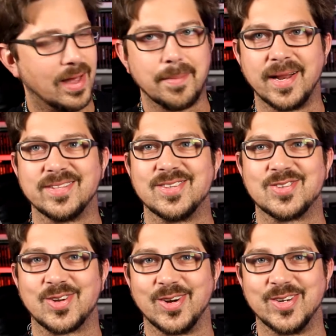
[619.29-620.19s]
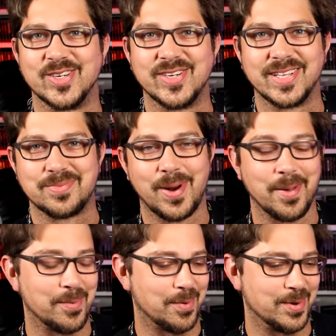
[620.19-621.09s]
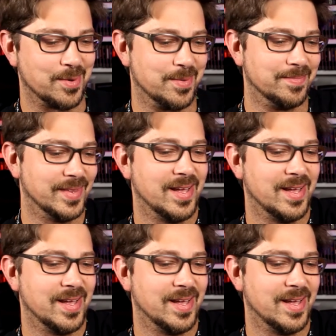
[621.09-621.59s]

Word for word: I bet it's a scourge. That's probably what we're doing.